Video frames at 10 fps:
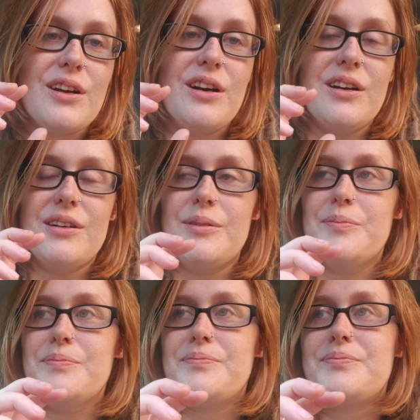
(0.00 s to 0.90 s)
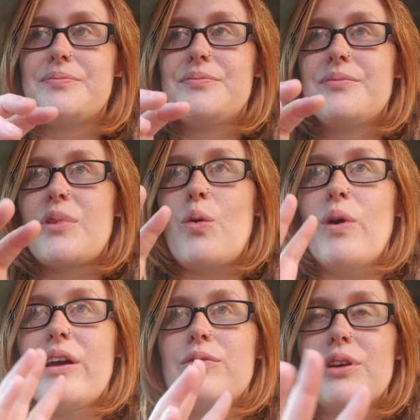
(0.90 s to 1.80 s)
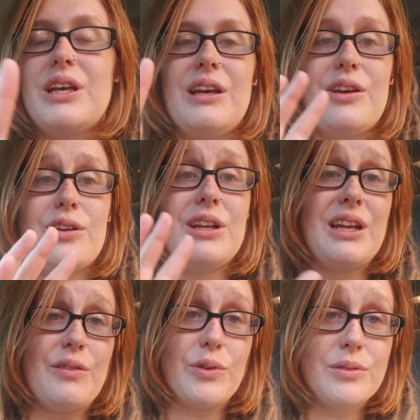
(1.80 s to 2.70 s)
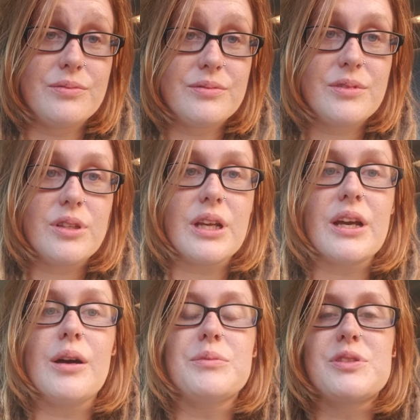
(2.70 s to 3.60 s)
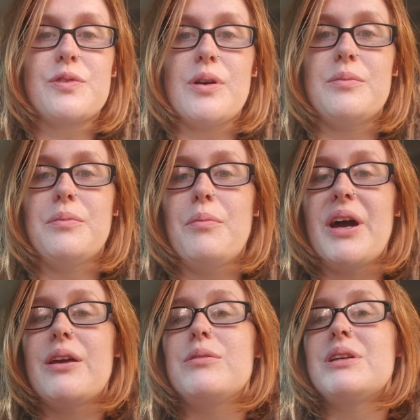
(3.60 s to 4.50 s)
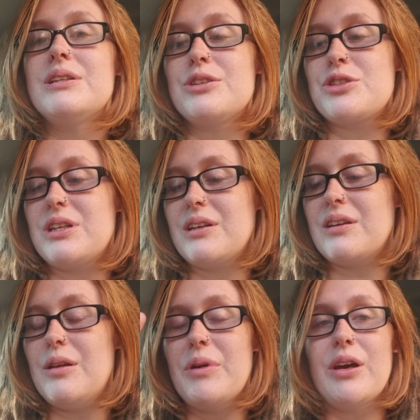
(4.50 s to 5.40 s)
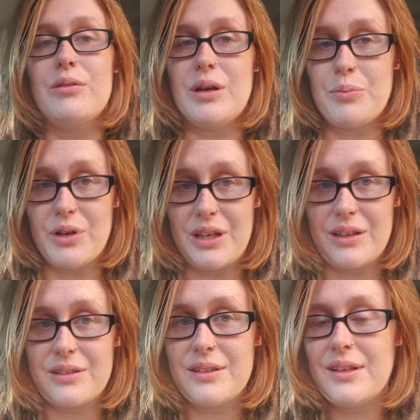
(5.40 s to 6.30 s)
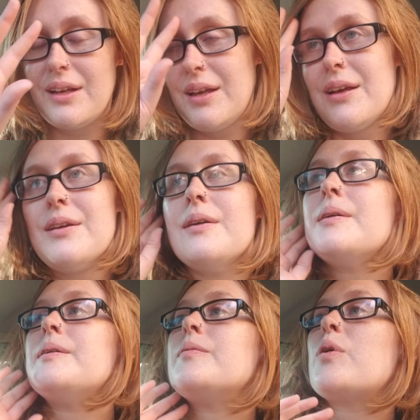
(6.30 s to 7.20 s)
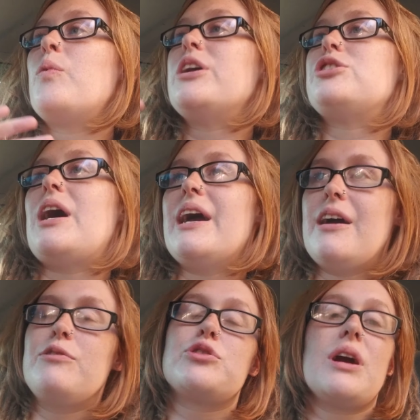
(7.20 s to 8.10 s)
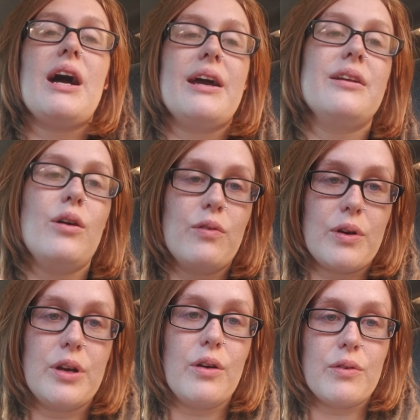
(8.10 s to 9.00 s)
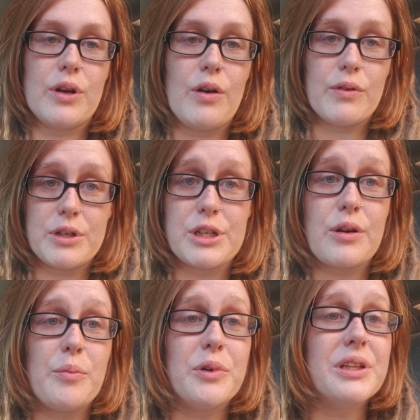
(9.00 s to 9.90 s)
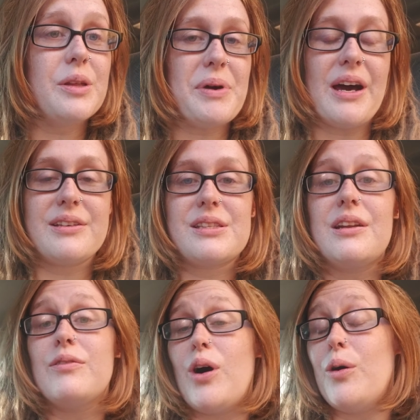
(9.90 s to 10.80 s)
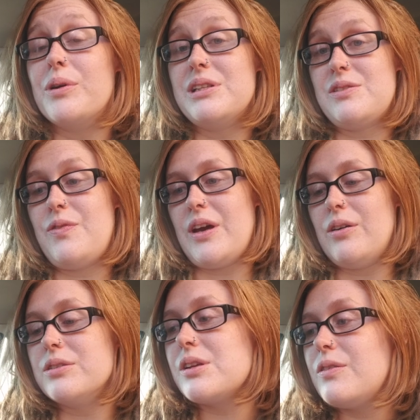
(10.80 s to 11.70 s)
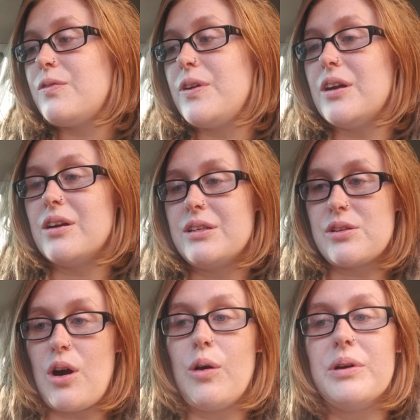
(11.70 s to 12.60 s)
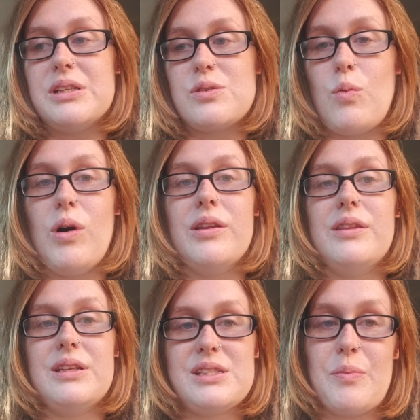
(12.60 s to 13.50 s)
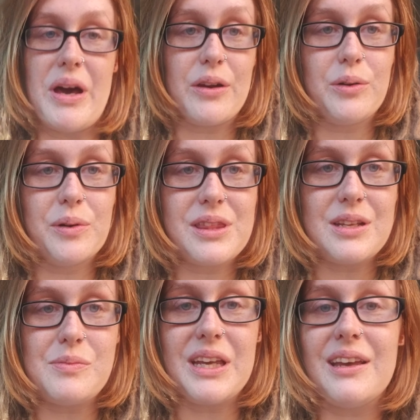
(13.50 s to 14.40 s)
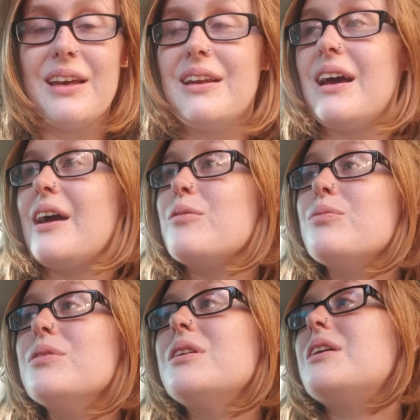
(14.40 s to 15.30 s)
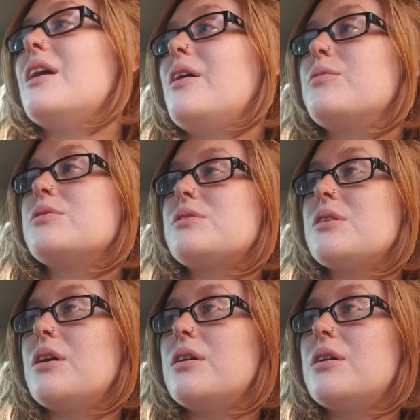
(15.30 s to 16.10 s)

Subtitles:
way of looking at good and evil that comes from my own conditioning and my own upbringing, which I have tried over and over and over to crumble in the past, and I've always failed. Fear has always won this battle within me. And I was